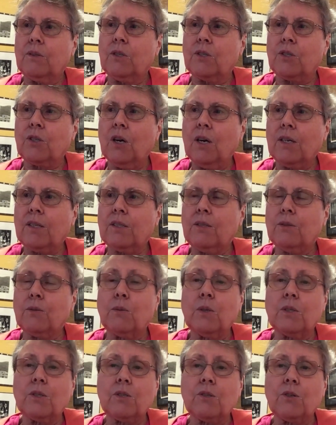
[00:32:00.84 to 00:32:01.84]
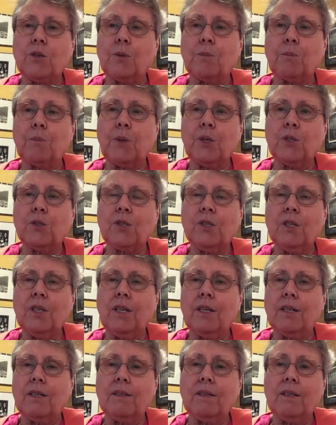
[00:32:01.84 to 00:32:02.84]
talk to a certain person,
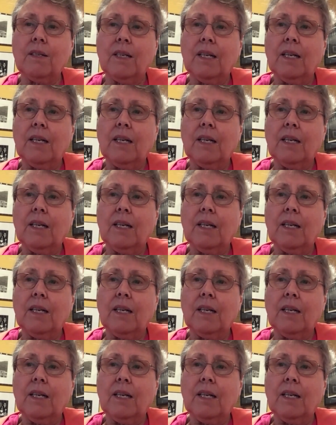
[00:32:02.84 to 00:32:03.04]
and